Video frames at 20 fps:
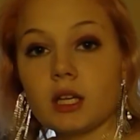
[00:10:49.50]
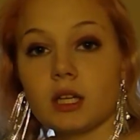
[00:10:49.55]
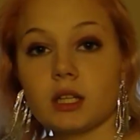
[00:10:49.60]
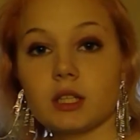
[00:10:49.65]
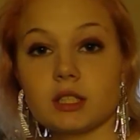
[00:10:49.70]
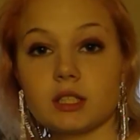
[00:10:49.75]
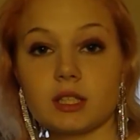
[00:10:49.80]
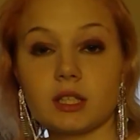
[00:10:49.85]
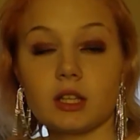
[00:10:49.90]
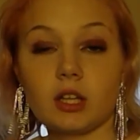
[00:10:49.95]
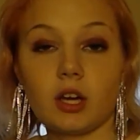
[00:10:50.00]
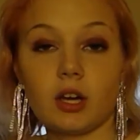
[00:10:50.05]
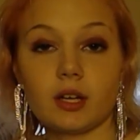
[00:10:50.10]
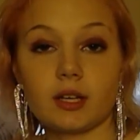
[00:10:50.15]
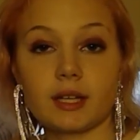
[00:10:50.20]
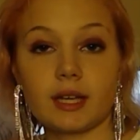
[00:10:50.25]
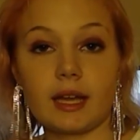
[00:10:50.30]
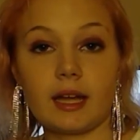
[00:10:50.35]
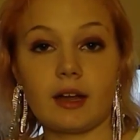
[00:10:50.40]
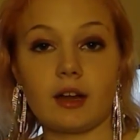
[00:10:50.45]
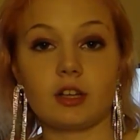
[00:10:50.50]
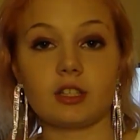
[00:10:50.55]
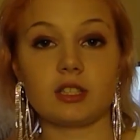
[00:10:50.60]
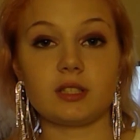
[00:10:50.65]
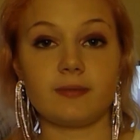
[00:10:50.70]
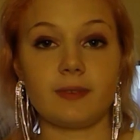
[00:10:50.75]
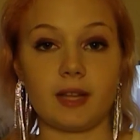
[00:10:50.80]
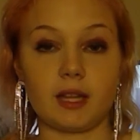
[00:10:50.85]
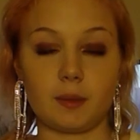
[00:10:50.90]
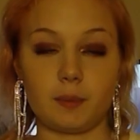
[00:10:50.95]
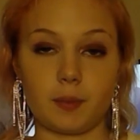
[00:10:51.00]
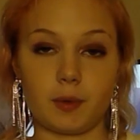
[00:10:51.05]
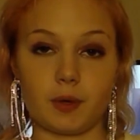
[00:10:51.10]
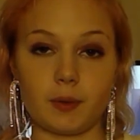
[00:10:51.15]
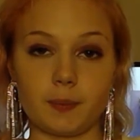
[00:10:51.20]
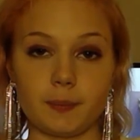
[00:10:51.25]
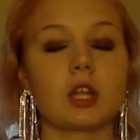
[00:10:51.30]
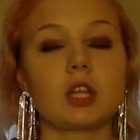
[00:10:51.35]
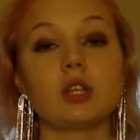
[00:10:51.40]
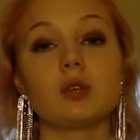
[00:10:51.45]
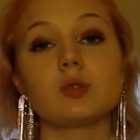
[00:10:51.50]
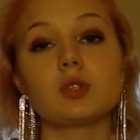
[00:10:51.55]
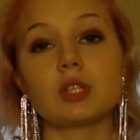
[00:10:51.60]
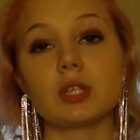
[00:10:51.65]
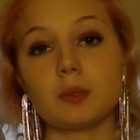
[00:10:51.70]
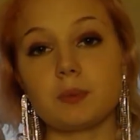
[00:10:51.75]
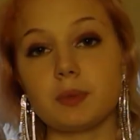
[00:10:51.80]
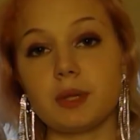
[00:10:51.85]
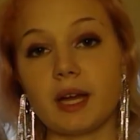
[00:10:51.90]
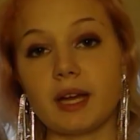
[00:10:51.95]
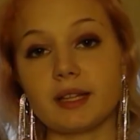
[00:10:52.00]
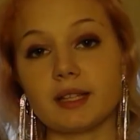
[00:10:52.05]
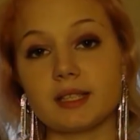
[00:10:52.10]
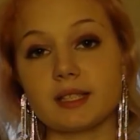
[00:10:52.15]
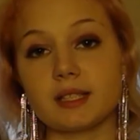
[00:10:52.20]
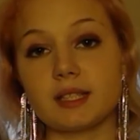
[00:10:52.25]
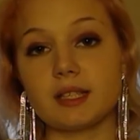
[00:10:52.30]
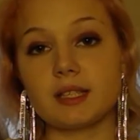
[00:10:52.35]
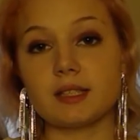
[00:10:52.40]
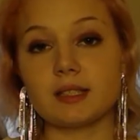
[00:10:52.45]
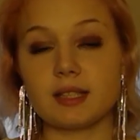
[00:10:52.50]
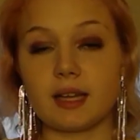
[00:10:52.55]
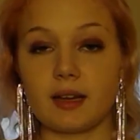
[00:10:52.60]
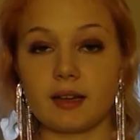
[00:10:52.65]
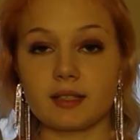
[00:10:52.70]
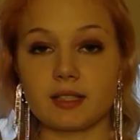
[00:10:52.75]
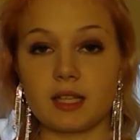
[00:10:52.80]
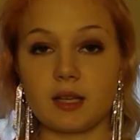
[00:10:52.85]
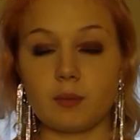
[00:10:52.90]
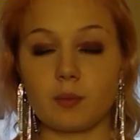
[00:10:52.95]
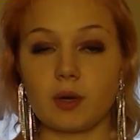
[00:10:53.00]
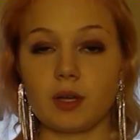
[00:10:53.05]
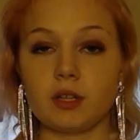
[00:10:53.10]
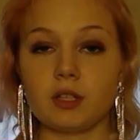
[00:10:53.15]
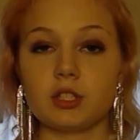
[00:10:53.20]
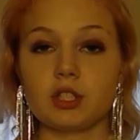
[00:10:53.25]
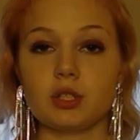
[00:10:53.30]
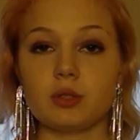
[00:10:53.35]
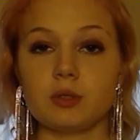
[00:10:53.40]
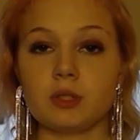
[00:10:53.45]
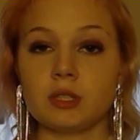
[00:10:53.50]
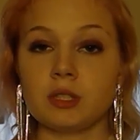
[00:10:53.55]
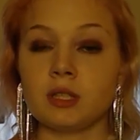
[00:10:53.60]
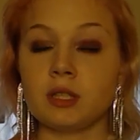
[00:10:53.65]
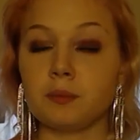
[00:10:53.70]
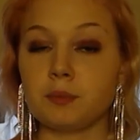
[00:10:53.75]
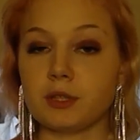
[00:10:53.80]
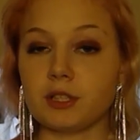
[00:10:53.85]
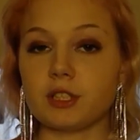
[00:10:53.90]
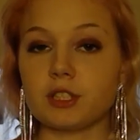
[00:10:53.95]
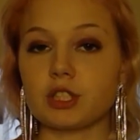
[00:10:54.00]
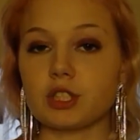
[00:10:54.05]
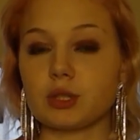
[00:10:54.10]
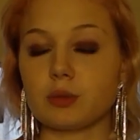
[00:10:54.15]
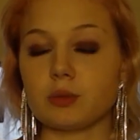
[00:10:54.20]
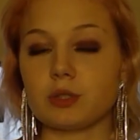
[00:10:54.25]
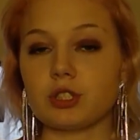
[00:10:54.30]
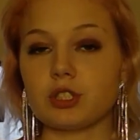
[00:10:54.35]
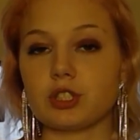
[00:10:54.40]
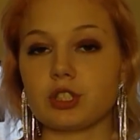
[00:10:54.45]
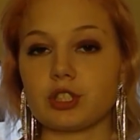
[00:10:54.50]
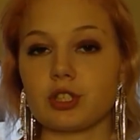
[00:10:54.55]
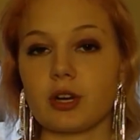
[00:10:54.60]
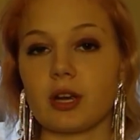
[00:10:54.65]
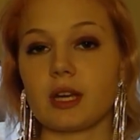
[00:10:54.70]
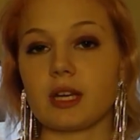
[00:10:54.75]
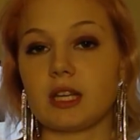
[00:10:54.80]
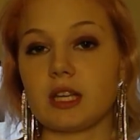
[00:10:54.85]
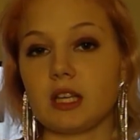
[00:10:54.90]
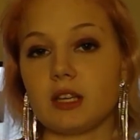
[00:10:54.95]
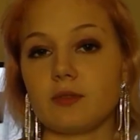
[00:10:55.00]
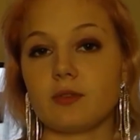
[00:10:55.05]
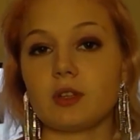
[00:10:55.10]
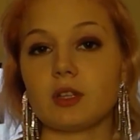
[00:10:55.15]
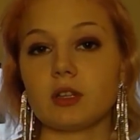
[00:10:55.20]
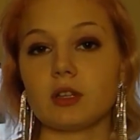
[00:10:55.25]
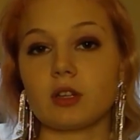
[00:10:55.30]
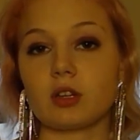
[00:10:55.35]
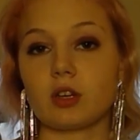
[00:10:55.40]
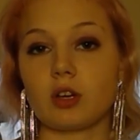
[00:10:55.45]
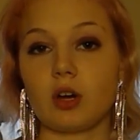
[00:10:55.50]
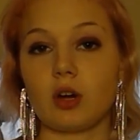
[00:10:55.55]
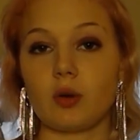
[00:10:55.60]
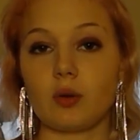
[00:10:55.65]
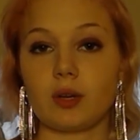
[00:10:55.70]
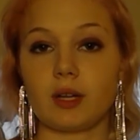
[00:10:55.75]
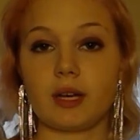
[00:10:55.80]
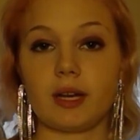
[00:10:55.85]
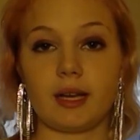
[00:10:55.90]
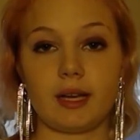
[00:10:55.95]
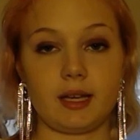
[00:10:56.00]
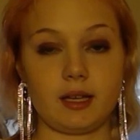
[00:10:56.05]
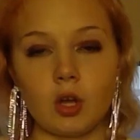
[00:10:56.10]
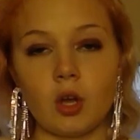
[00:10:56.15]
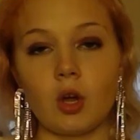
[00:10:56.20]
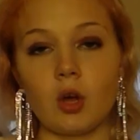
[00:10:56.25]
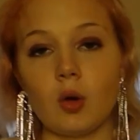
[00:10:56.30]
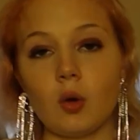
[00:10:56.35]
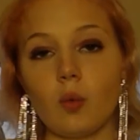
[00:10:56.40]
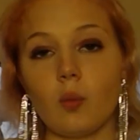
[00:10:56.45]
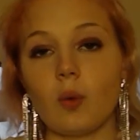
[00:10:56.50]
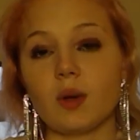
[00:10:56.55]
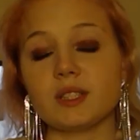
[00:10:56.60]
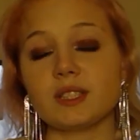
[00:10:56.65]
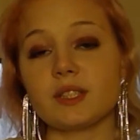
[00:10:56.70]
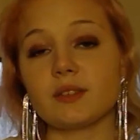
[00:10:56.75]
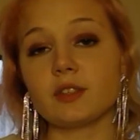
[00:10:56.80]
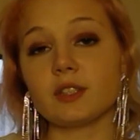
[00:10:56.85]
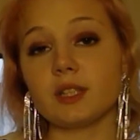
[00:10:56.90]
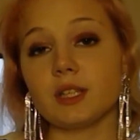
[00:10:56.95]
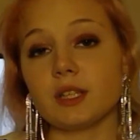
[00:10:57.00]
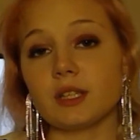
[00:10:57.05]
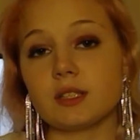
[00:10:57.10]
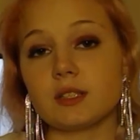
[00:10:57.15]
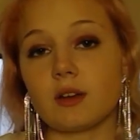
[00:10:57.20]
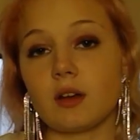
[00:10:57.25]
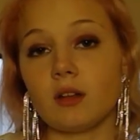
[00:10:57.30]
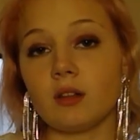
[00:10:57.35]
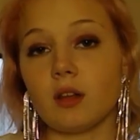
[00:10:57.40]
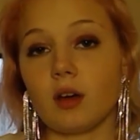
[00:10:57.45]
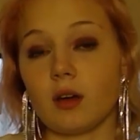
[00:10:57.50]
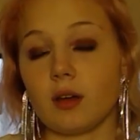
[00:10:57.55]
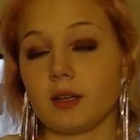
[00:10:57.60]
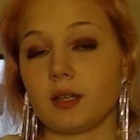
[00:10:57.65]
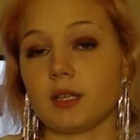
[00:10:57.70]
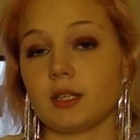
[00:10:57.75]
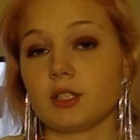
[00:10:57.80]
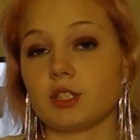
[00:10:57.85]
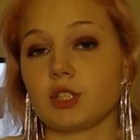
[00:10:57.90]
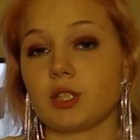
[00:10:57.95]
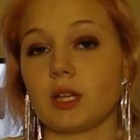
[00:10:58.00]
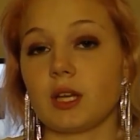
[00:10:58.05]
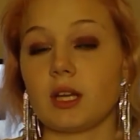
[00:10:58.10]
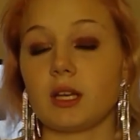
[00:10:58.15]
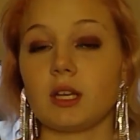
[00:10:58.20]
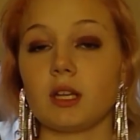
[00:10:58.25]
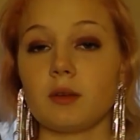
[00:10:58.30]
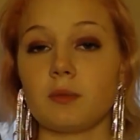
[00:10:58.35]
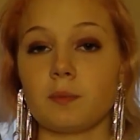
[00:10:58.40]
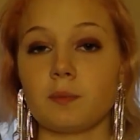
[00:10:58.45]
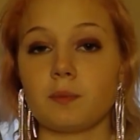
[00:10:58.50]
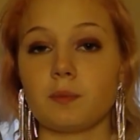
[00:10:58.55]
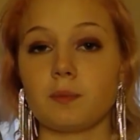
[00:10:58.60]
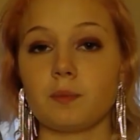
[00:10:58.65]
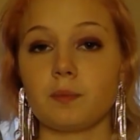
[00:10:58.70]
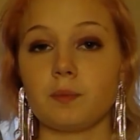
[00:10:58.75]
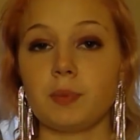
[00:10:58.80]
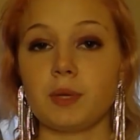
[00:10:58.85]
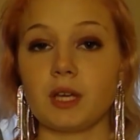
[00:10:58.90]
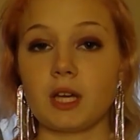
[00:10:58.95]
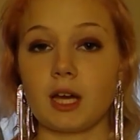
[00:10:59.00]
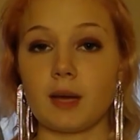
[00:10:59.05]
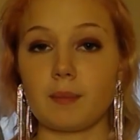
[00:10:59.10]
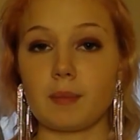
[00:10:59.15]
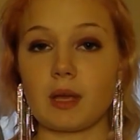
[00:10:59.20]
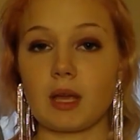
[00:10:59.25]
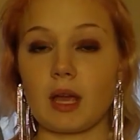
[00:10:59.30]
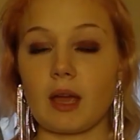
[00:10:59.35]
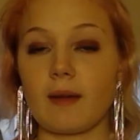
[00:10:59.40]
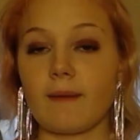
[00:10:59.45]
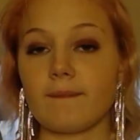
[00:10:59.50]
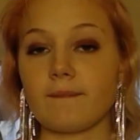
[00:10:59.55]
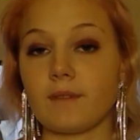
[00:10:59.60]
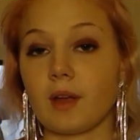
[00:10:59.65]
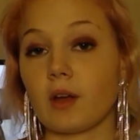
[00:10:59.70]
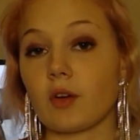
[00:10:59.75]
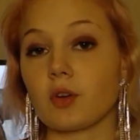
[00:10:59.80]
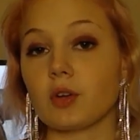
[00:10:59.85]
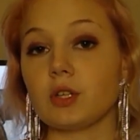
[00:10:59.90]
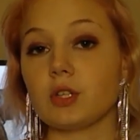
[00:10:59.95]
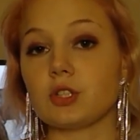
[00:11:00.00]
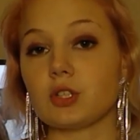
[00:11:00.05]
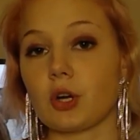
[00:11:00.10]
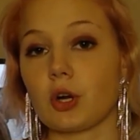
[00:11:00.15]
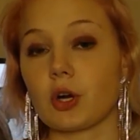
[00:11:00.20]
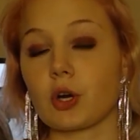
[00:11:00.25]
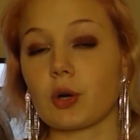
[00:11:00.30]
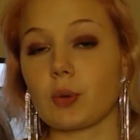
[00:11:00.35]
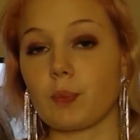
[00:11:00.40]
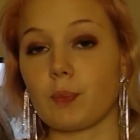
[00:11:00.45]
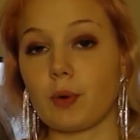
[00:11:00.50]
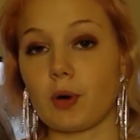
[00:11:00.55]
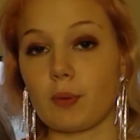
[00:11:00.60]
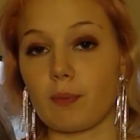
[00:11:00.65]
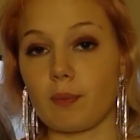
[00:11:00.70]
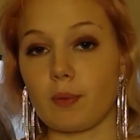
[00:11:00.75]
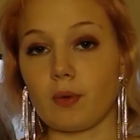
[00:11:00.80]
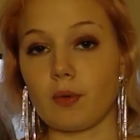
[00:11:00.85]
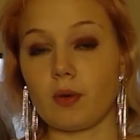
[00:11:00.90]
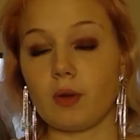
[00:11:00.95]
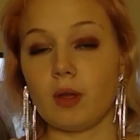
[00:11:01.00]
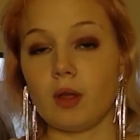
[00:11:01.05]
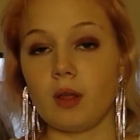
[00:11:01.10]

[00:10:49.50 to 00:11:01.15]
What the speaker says: Salon Care Developer. You should apply this the exact same way that you did the bleach to ensure an even coated head. Once everything is all on, it should end up becoming a very dark purple.